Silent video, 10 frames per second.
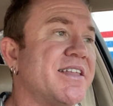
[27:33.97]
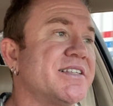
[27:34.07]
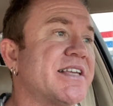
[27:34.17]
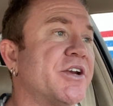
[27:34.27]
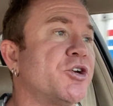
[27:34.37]

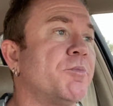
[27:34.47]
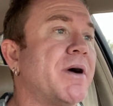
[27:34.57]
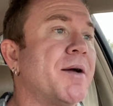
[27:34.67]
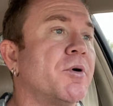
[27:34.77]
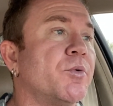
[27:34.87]
That's how your
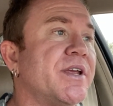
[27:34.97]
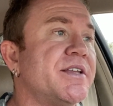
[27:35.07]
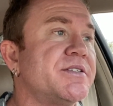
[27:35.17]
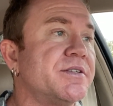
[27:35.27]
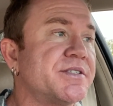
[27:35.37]
Bible
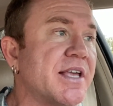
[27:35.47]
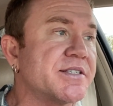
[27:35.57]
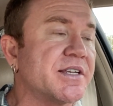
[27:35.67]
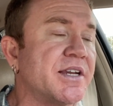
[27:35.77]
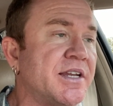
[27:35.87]
read
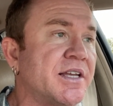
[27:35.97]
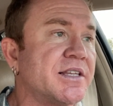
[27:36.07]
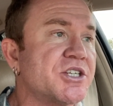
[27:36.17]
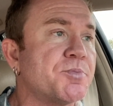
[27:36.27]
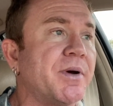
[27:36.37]
says it in
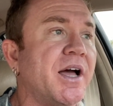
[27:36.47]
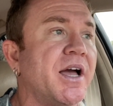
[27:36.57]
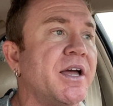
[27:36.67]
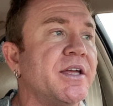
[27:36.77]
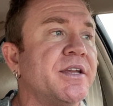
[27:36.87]
English,
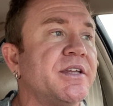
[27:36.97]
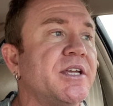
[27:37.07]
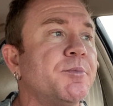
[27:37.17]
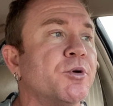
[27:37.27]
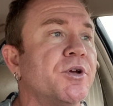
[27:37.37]
but in
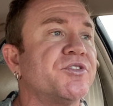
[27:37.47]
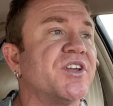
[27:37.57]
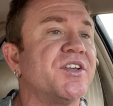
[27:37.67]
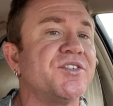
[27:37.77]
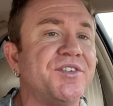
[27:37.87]
Hebrew it
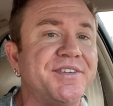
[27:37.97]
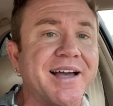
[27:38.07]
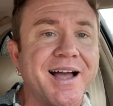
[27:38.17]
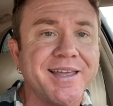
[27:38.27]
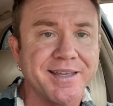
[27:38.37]
says
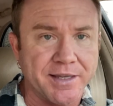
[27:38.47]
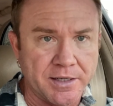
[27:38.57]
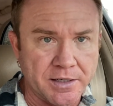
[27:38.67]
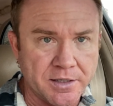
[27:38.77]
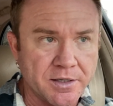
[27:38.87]
dying